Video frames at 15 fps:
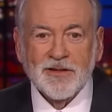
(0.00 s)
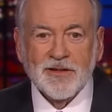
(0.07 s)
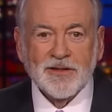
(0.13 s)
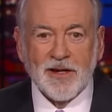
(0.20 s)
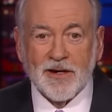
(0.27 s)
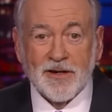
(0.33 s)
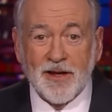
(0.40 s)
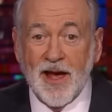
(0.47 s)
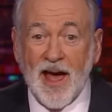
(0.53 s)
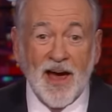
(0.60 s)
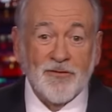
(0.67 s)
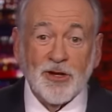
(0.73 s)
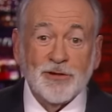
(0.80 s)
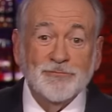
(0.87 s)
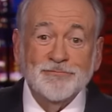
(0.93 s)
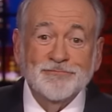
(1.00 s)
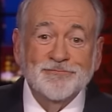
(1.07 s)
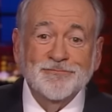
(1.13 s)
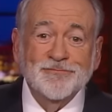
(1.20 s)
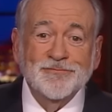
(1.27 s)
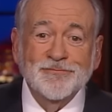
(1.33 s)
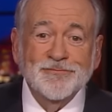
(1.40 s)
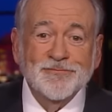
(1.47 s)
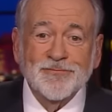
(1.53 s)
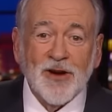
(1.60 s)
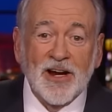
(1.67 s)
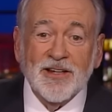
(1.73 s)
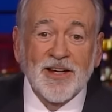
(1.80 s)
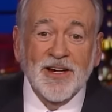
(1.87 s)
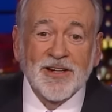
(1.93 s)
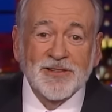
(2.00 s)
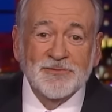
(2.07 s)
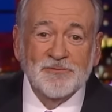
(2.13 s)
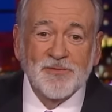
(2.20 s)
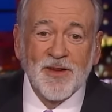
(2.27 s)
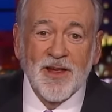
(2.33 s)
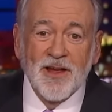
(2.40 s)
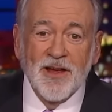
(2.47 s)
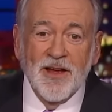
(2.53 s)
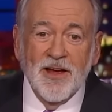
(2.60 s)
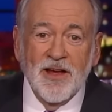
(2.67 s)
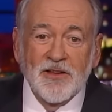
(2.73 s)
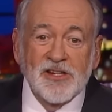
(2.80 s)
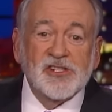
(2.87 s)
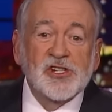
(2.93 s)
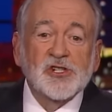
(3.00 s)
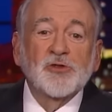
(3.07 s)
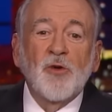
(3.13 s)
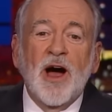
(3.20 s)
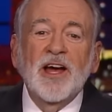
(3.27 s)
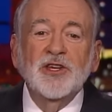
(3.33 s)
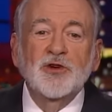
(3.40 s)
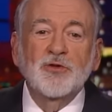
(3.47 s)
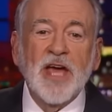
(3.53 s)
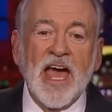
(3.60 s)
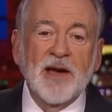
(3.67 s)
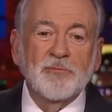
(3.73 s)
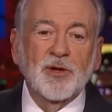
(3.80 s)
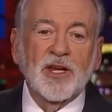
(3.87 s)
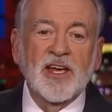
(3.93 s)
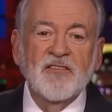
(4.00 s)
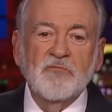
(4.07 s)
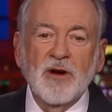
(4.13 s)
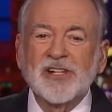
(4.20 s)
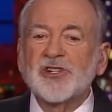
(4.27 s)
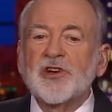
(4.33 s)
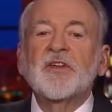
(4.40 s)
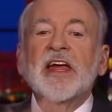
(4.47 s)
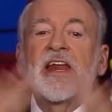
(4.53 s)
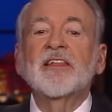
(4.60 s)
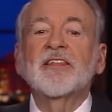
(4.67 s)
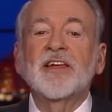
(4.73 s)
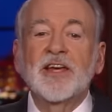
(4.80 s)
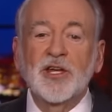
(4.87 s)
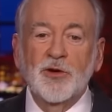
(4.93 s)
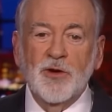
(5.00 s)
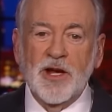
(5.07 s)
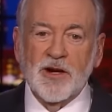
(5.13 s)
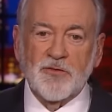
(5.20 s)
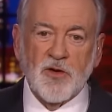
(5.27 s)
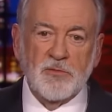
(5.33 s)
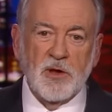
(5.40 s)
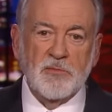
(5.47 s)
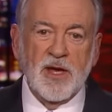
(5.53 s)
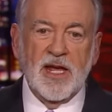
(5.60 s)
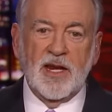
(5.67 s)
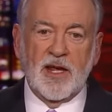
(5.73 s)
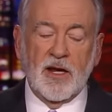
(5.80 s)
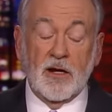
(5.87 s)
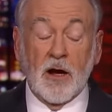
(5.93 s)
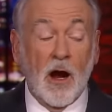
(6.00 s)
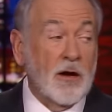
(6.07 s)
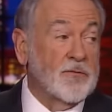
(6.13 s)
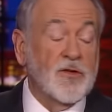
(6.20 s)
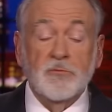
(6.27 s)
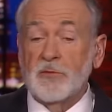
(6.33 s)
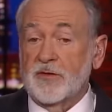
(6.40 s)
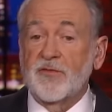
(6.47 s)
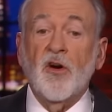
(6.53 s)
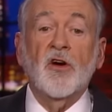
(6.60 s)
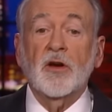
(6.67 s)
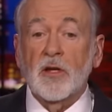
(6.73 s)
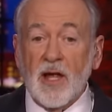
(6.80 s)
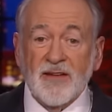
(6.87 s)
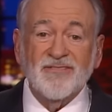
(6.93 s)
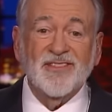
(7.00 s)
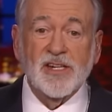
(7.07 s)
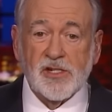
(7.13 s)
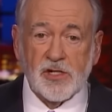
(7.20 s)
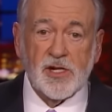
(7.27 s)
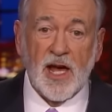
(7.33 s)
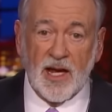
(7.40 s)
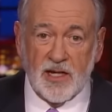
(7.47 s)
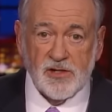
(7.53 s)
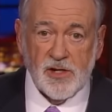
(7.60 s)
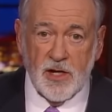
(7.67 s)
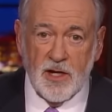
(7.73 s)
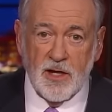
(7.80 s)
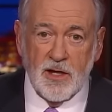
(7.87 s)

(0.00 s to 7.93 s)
There you have it. Right there. This is why you can't believe much of anything you hear from the media or from the far left these days.